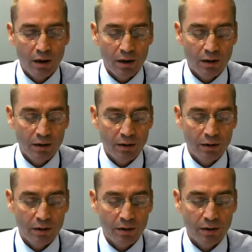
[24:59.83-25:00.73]

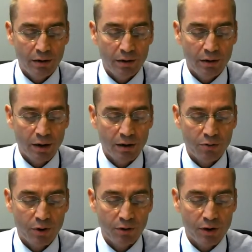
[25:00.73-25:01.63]
the
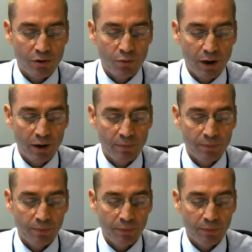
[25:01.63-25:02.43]
country on its way.